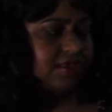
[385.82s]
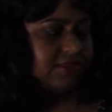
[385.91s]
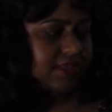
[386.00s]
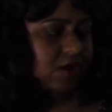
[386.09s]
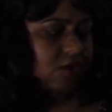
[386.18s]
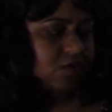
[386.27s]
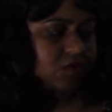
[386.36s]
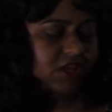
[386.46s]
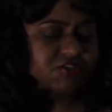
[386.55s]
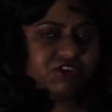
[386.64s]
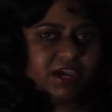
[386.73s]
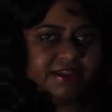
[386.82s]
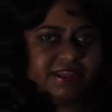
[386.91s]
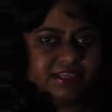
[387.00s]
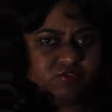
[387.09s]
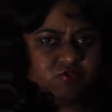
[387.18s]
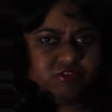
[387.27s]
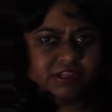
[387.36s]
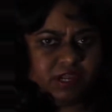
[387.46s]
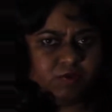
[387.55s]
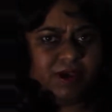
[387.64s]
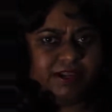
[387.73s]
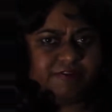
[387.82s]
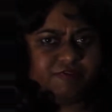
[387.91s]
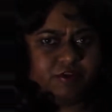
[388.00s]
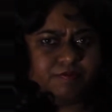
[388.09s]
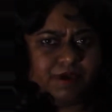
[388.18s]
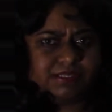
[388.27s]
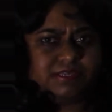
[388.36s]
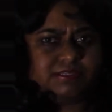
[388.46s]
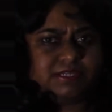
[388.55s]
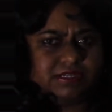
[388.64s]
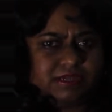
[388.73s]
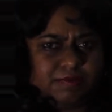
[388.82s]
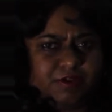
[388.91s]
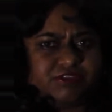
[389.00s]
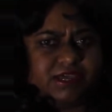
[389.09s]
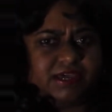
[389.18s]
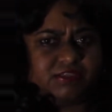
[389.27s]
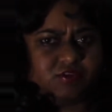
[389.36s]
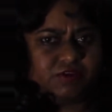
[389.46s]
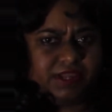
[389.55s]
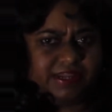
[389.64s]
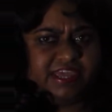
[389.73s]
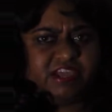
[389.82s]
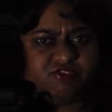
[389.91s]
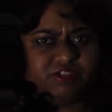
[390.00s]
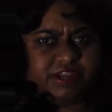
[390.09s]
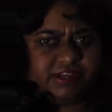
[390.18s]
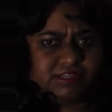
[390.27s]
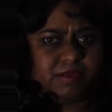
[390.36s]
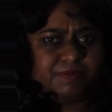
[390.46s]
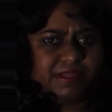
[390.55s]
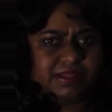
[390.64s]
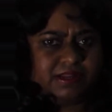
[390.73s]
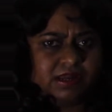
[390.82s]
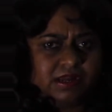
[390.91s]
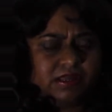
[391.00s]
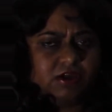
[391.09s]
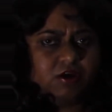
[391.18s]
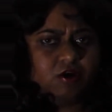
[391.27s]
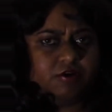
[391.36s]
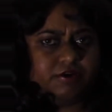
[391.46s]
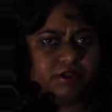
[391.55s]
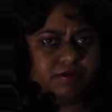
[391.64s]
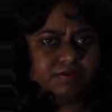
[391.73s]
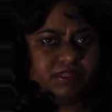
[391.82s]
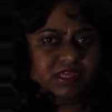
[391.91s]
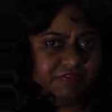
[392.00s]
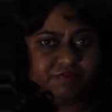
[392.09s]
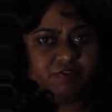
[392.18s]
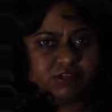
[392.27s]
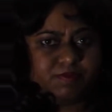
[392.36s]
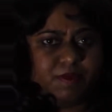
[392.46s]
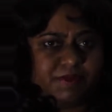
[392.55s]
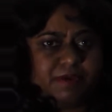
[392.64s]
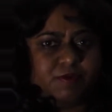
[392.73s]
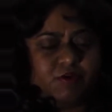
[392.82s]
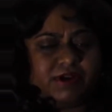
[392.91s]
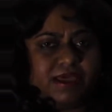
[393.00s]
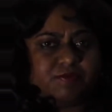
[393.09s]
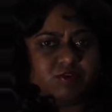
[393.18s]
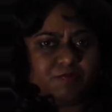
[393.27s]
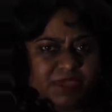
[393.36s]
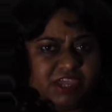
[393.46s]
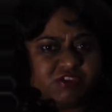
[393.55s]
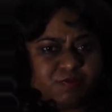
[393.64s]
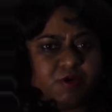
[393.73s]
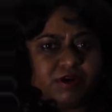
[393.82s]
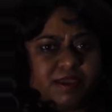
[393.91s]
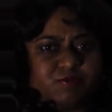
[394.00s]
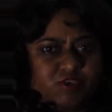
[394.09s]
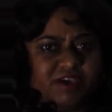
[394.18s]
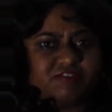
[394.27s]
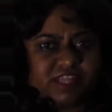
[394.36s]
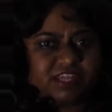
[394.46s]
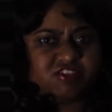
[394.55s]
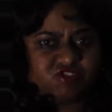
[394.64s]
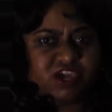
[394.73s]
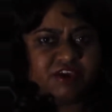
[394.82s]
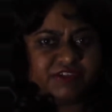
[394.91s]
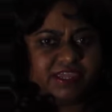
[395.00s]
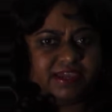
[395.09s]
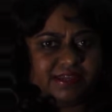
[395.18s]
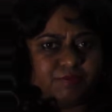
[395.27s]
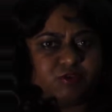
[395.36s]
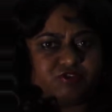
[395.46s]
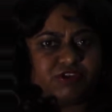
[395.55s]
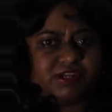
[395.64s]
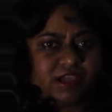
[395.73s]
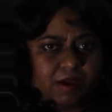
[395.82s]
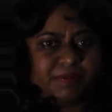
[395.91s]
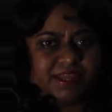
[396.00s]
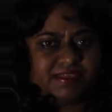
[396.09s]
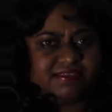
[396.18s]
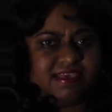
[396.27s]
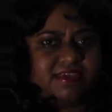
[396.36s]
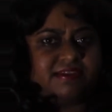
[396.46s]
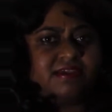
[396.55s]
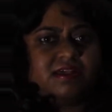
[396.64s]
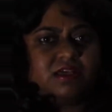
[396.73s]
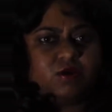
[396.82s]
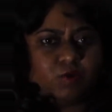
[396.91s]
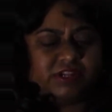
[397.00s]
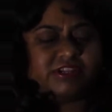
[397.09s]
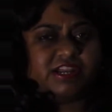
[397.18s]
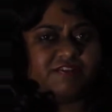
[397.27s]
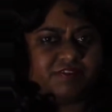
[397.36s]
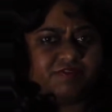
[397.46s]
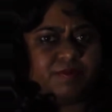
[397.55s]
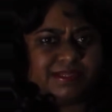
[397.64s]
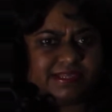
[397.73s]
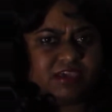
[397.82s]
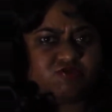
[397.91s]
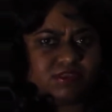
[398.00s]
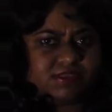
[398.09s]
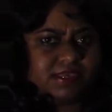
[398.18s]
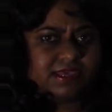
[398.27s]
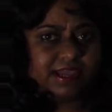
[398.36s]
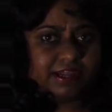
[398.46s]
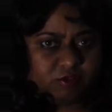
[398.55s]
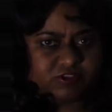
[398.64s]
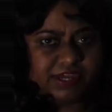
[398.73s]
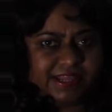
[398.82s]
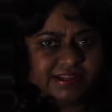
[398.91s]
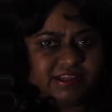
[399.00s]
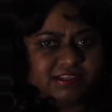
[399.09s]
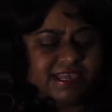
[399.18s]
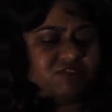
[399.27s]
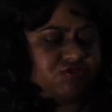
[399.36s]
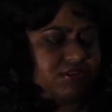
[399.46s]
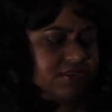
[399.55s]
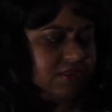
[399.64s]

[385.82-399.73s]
So a GRE is usually required for a master's in computer science or any engineering discipline, or even for some MBA programs or PhD programs. You have to take the GRE and demonstrate competence in quantitative and verbal sections, and also analytical sections.